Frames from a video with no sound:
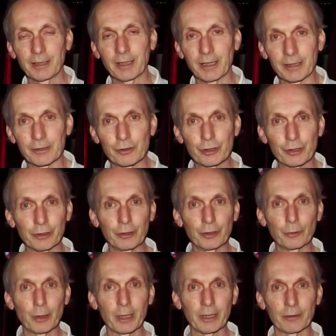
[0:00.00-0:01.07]
and show
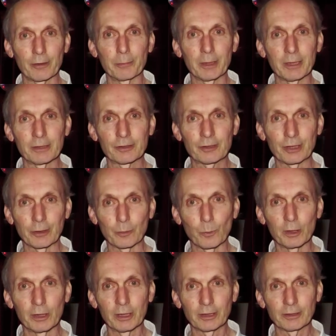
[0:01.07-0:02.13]
you how the masking
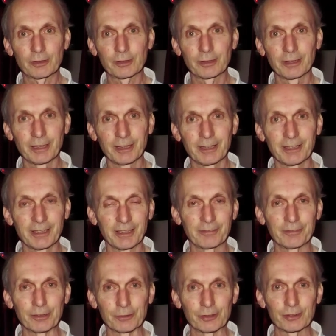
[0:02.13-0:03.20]
works,
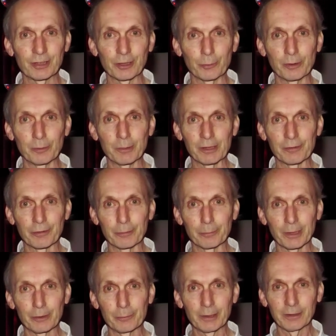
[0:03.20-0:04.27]
if you'll stick with me for
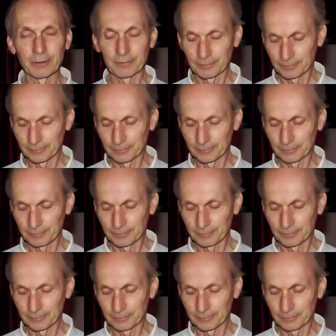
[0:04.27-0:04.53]
a moment.